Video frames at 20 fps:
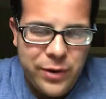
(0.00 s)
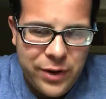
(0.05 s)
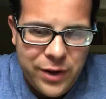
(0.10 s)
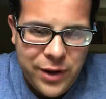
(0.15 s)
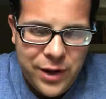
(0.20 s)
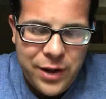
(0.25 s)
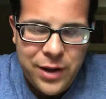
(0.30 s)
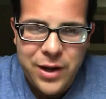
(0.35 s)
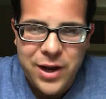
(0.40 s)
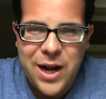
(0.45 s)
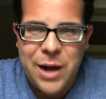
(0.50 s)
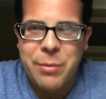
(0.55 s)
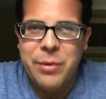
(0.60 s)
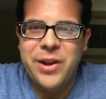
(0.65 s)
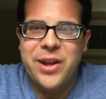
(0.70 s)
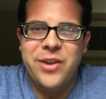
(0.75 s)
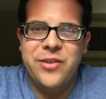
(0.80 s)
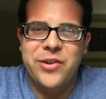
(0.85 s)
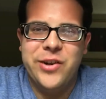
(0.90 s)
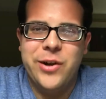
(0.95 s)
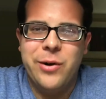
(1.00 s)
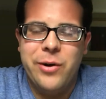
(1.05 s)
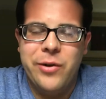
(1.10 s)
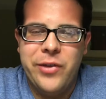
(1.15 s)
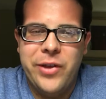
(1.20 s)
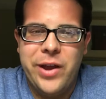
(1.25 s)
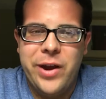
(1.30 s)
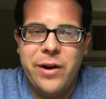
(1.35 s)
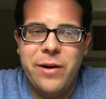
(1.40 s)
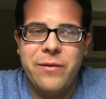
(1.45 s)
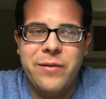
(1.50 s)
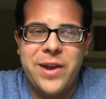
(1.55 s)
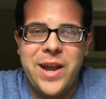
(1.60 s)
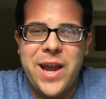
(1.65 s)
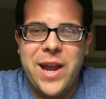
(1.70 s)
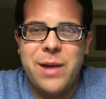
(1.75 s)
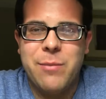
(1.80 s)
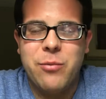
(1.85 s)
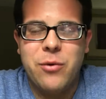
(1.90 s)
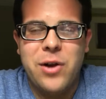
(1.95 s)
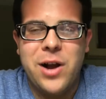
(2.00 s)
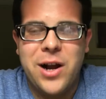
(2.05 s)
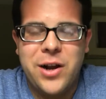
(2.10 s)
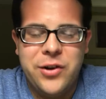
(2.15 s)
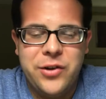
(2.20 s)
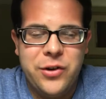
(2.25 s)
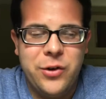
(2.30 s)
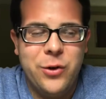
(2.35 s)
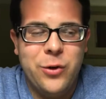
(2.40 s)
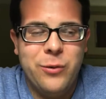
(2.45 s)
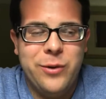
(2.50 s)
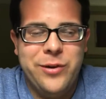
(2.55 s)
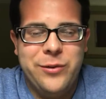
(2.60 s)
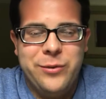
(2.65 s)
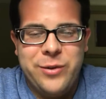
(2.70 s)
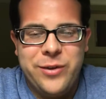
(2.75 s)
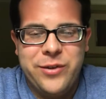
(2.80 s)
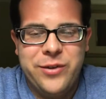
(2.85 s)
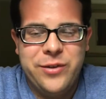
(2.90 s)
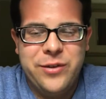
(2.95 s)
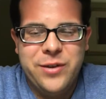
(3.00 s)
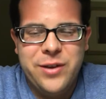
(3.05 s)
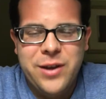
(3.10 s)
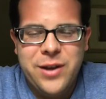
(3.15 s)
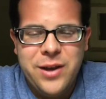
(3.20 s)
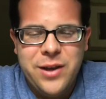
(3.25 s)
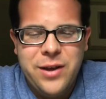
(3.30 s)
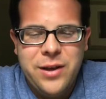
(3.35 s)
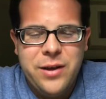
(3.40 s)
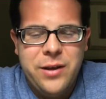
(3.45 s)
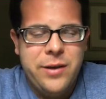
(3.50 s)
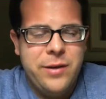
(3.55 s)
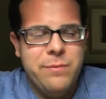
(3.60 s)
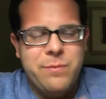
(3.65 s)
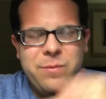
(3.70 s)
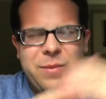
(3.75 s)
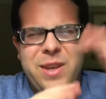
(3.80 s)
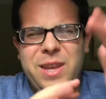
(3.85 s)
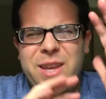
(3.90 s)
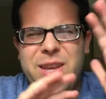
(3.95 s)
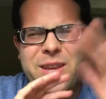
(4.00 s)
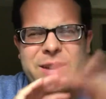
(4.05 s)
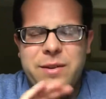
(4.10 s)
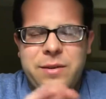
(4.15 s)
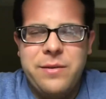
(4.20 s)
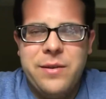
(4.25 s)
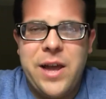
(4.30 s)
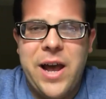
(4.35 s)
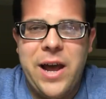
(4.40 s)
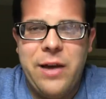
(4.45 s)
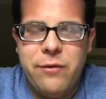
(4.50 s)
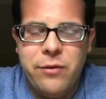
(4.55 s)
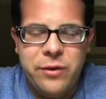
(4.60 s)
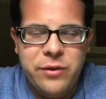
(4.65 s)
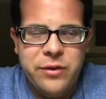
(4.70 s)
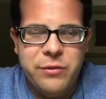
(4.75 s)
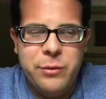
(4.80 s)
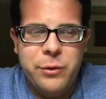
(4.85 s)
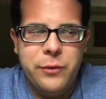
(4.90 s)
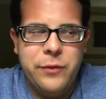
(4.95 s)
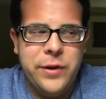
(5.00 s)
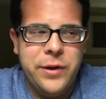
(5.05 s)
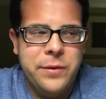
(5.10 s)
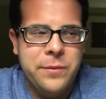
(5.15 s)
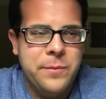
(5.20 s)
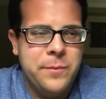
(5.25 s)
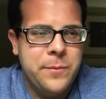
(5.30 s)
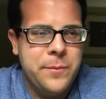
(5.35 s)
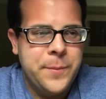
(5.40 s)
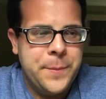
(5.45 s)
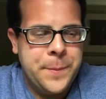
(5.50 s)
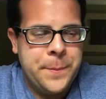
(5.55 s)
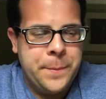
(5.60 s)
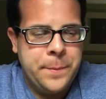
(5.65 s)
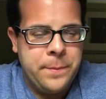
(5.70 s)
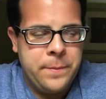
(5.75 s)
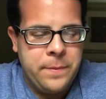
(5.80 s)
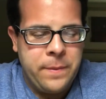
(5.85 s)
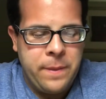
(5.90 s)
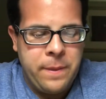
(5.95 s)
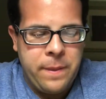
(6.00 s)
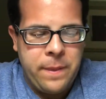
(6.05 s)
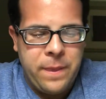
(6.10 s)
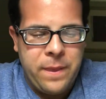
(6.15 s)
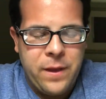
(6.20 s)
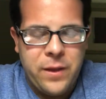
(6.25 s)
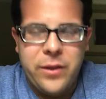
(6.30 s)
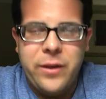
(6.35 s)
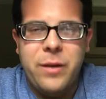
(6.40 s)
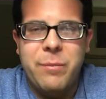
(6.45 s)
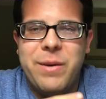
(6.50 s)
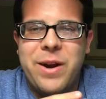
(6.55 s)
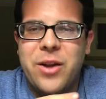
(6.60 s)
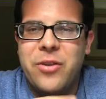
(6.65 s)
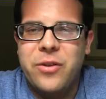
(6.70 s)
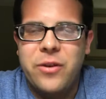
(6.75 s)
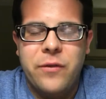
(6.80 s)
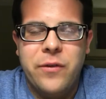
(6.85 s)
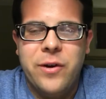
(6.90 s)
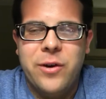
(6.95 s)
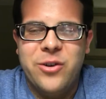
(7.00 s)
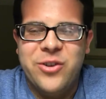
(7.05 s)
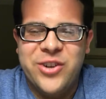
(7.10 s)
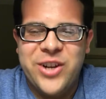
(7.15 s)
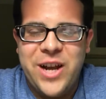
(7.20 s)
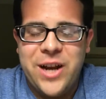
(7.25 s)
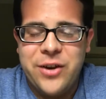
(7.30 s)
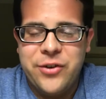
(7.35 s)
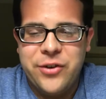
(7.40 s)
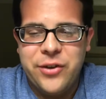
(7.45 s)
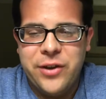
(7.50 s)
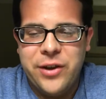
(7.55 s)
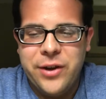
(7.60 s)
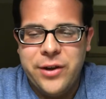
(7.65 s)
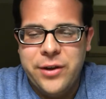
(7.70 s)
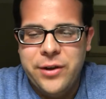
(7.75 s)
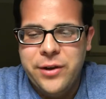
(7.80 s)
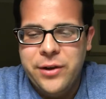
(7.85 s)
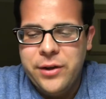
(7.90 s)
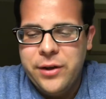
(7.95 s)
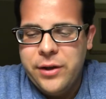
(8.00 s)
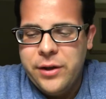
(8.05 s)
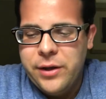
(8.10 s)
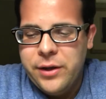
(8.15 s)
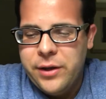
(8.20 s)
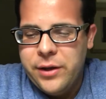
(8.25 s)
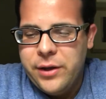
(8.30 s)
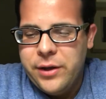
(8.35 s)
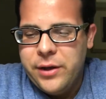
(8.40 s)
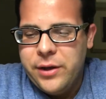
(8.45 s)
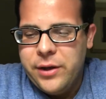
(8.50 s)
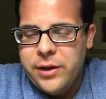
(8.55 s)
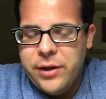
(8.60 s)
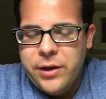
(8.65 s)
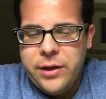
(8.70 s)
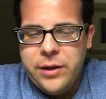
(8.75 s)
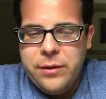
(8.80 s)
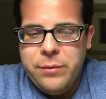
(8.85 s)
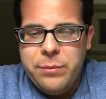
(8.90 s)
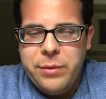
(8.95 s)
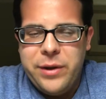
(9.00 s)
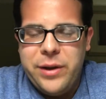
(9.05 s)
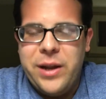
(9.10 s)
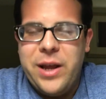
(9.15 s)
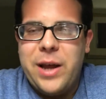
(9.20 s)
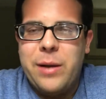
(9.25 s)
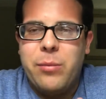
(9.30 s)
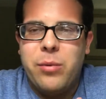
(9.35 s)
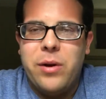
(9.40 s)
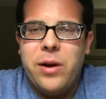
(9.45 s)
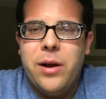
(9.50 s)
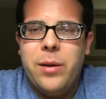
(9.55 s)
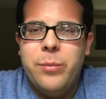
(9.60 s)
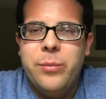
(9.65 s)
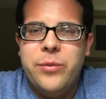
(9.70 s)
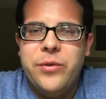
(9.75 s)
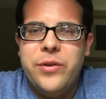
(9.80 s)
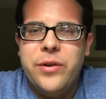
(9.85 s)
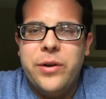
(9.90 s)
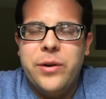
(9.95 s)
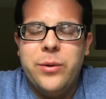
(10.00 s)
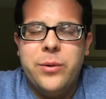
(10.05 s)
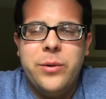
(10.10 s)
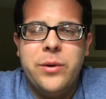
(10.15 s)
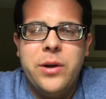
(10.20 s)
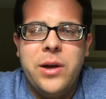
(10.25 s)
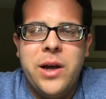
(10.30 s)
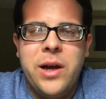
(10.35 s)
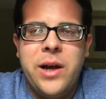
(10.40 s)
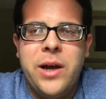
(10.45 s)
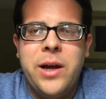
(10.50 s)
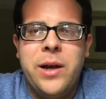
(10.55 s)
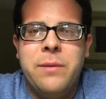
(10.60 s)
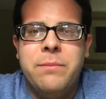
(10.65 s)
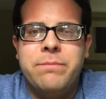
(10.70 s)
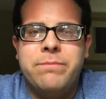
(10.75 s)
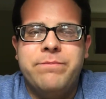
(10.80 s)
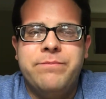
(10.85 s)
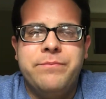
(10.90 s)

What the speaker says: a couple days ago on there of Camp Rock 2, which was, average movie. A little better than the first, actually. But it had problems too. Yeah,